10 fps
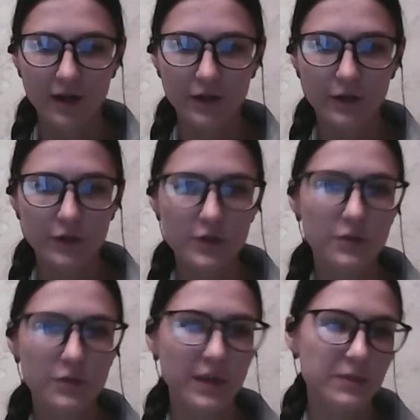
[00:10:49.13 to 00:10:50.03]
could you
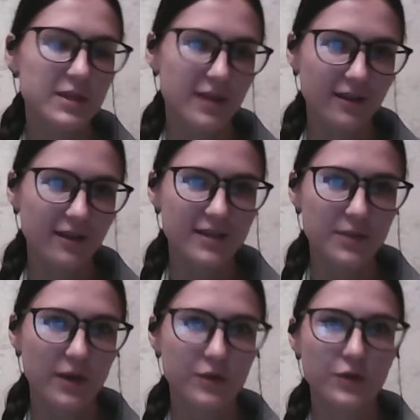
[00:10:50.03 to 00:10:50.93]
maybe tell us
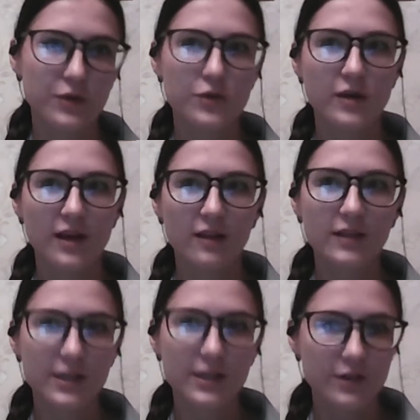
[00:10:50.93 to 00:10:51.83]
about your
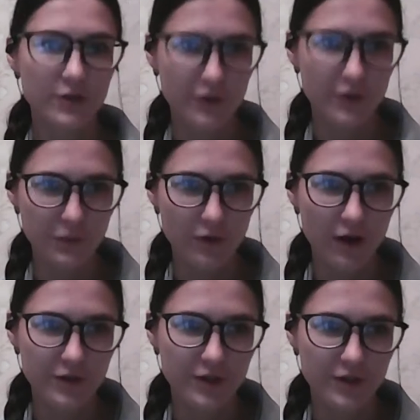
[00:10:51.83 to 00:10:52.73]
literature
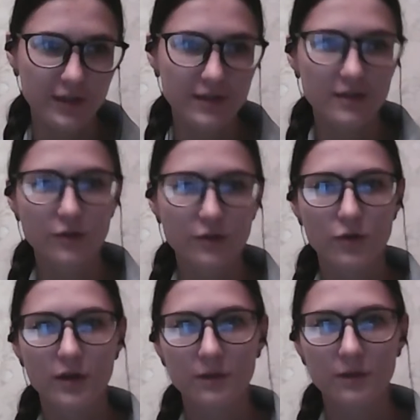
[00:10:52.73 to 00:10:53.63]
projects
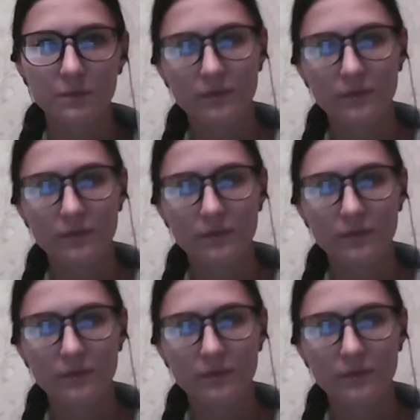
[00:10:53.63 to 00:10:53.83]
or